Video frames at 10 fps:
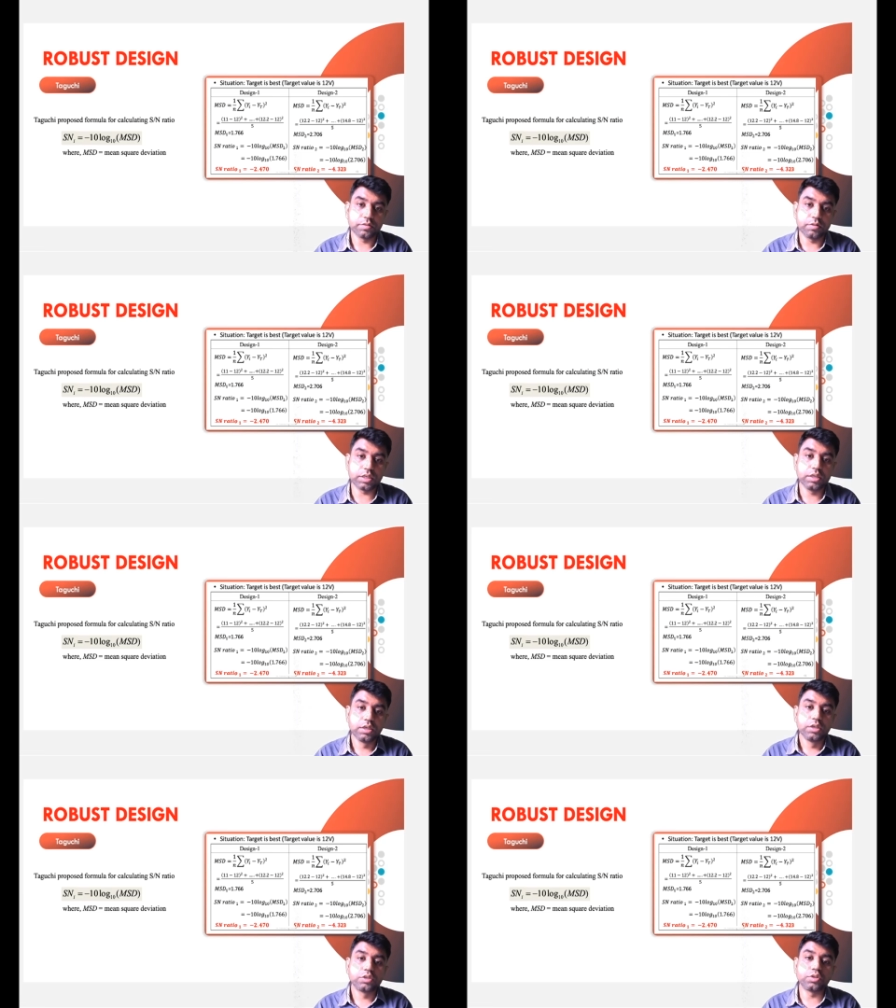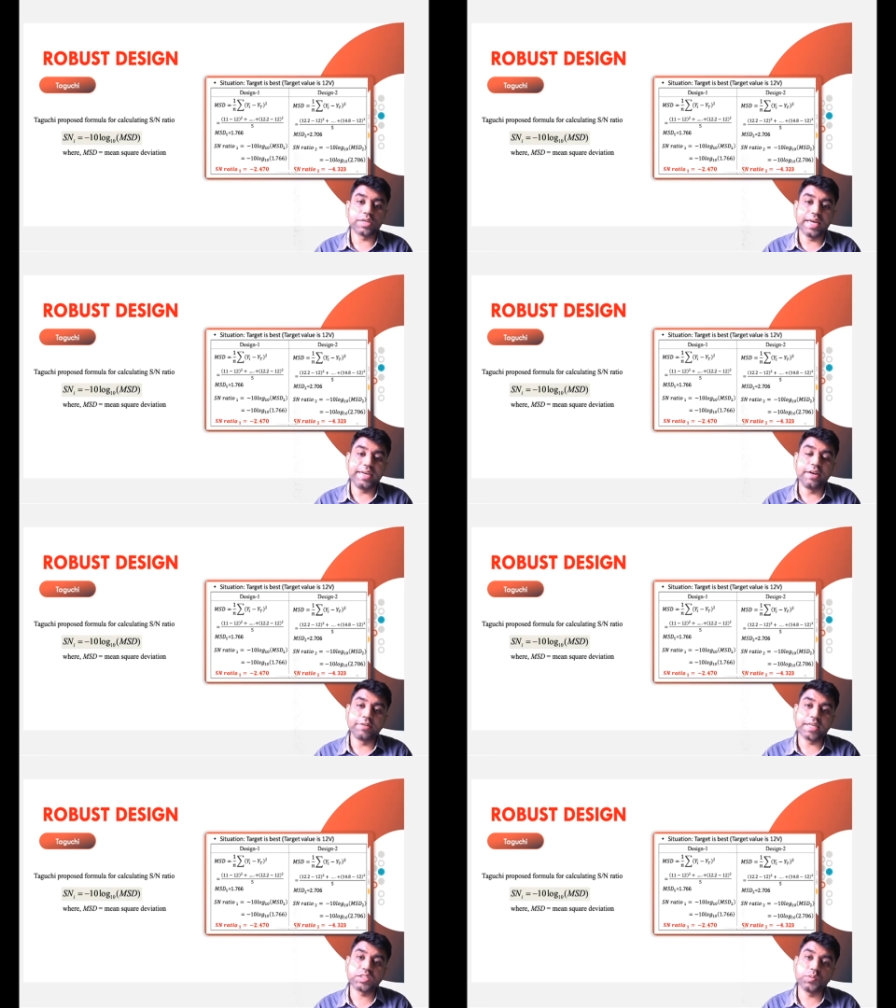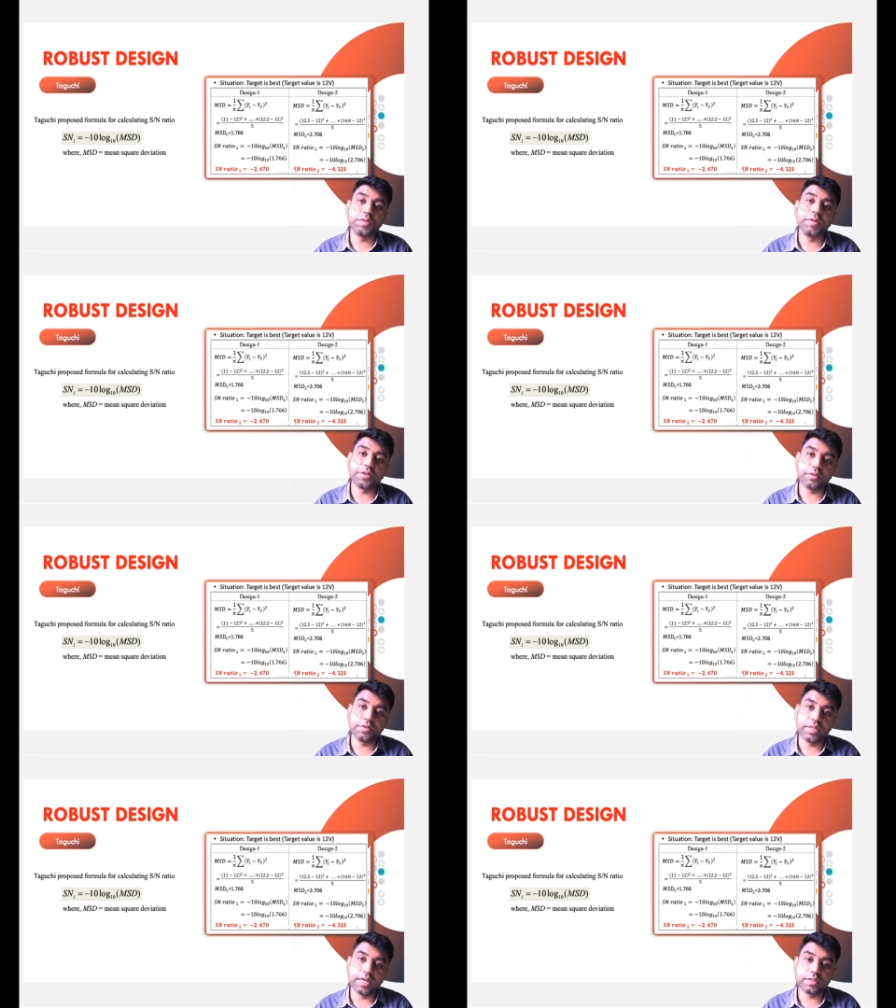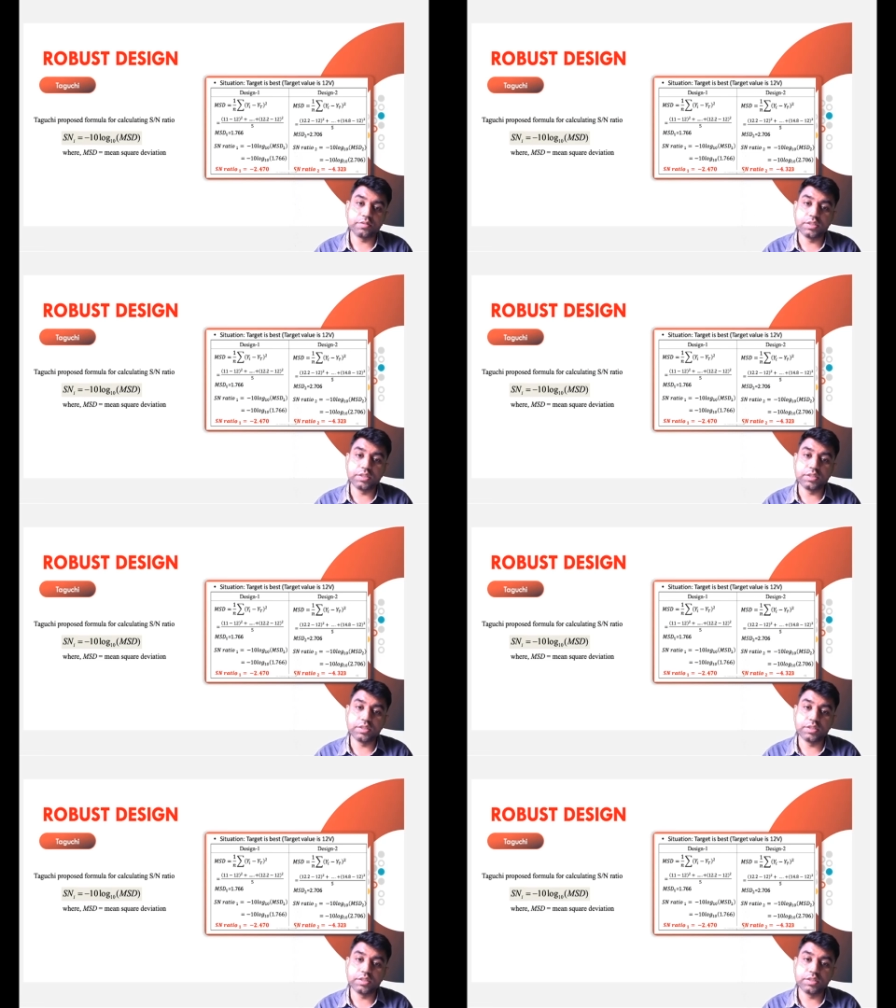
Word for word: Okay. So carry out experiment on that.